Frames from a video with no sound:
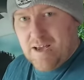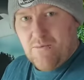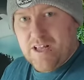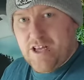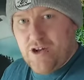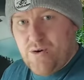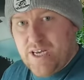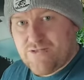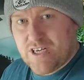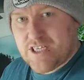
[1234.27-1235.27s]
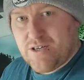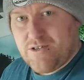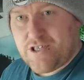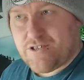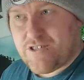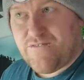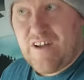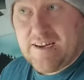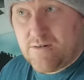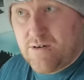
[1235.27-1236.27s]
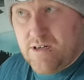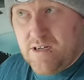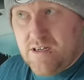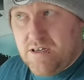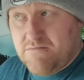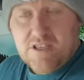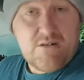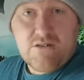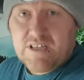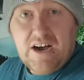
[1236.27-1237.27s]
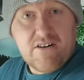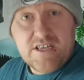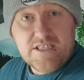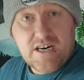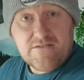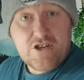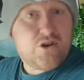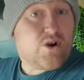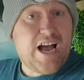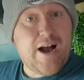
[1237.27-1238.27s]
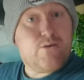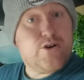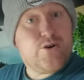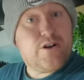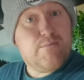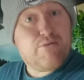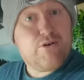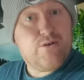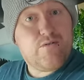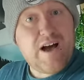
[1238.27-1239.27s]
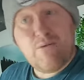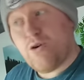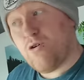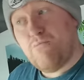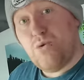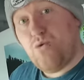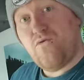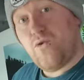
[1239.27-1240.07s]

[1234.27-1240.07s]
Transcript: thing, when your New Year's resolutions fail, don't look down on yourself. Just look at how you can improve, how you can move